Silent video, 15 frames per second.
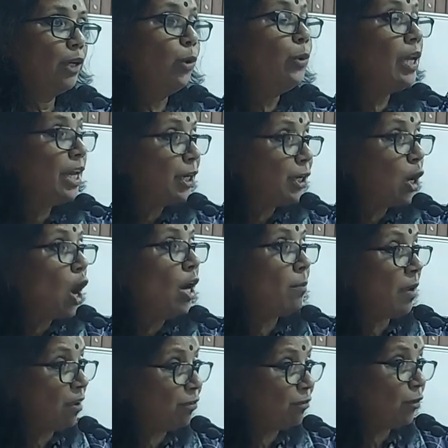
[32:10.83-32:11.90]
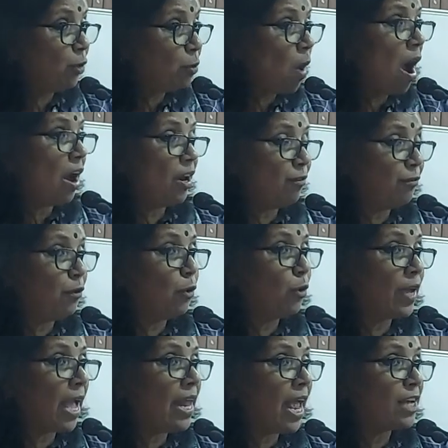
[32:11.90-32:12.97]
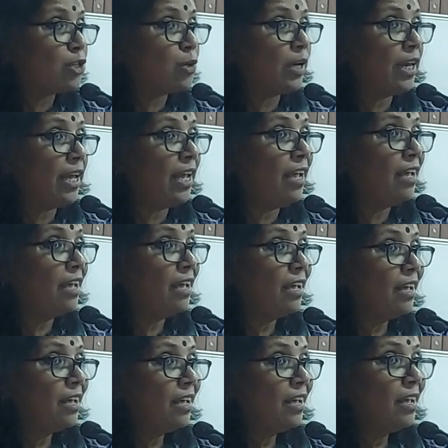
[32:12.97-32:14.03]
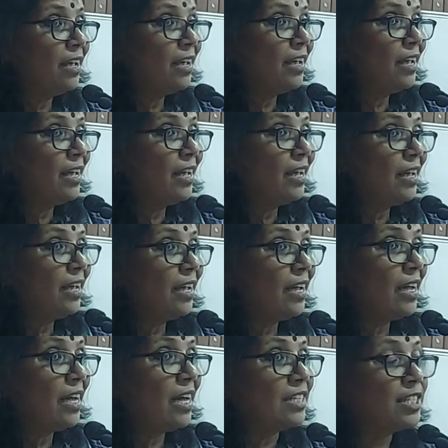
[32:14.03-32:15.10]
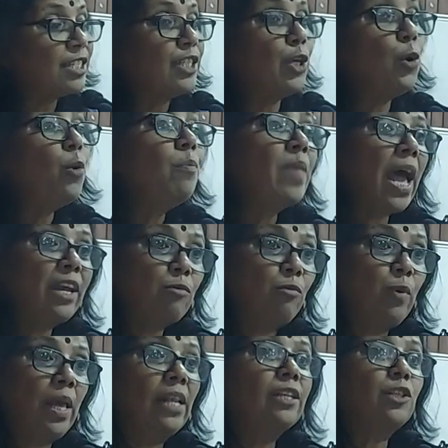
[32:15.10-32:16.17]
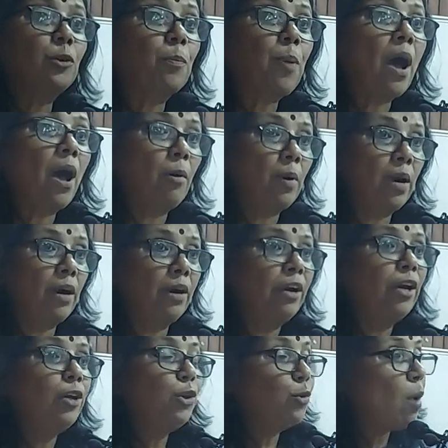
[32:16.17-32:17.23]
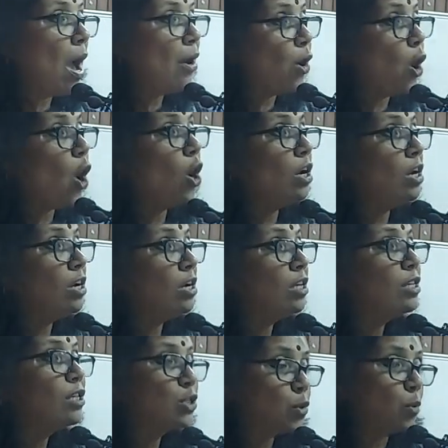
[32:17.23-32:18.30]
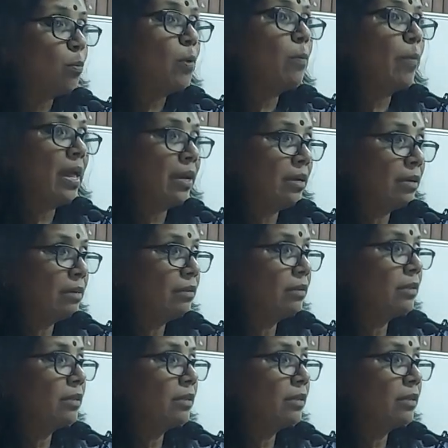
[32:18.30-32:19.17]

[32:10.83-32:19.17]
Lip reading: You need not, if you can actually assume that will to power, you are all supermen,